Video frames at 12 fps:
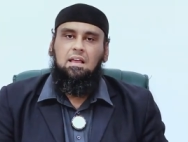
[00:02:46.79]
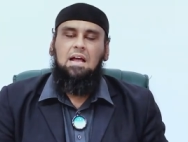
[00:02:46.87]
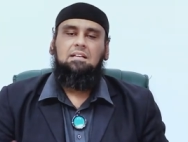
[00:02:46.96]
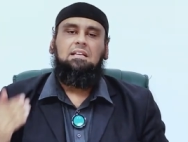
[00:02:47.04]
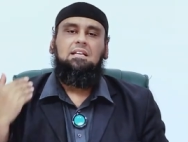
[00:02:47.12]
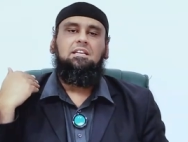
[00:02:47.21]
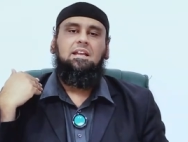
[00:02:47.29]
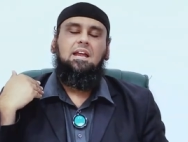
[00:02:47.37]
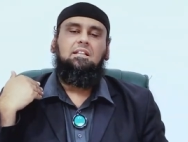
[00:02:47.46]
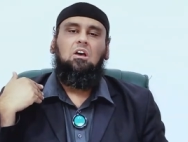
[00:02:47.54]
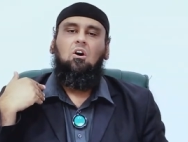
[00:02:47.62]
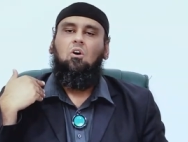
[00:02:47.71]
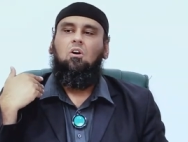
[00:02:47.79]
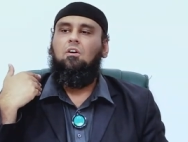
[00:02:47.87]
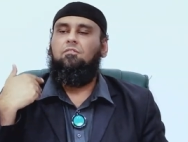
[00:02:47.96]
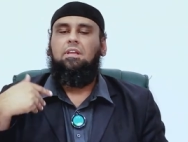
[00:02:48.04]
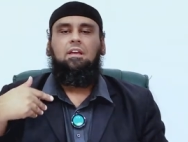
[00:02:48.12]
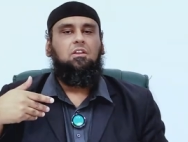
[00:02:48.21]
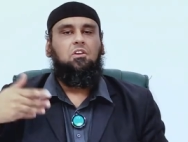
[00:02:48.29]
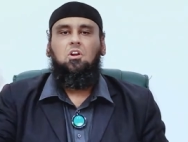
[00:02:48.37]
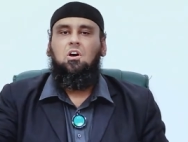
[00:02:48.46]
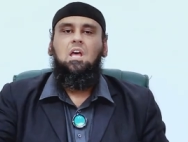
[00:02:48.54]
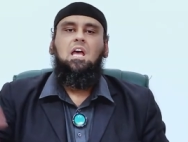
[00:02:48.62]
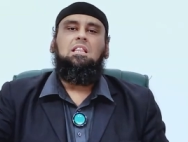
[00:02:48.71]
exaggerate the whole of the, you know,